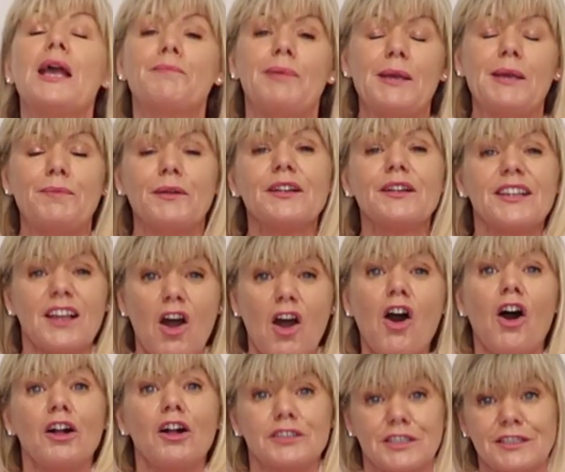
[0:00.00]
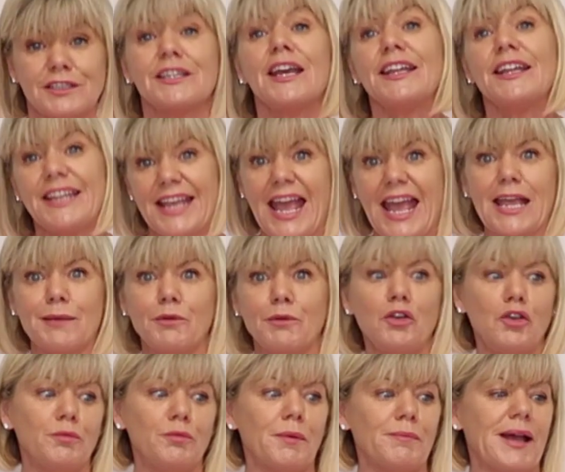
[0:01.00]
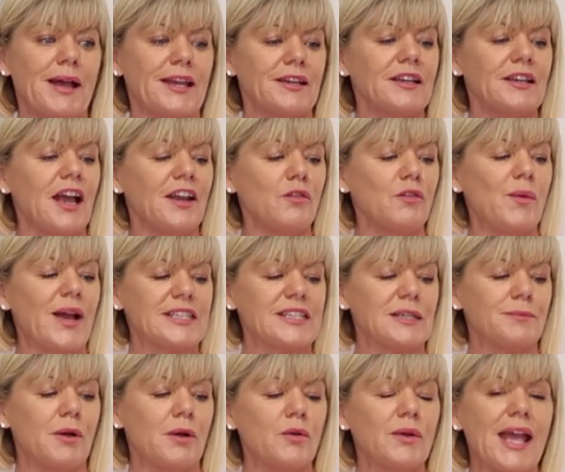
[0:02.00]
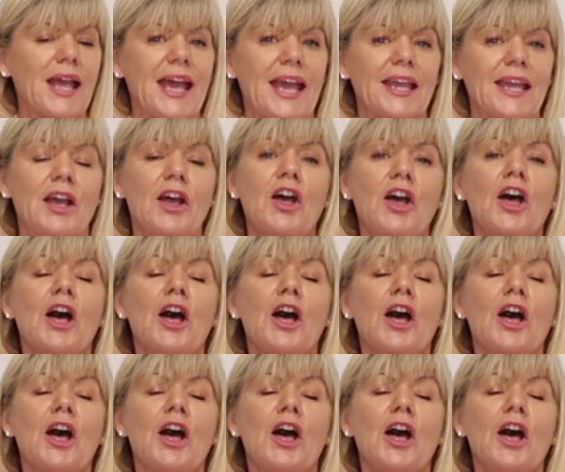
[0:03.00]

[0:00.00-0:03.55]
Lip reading: people called it the Amy Huberman kind of wedding bouquet.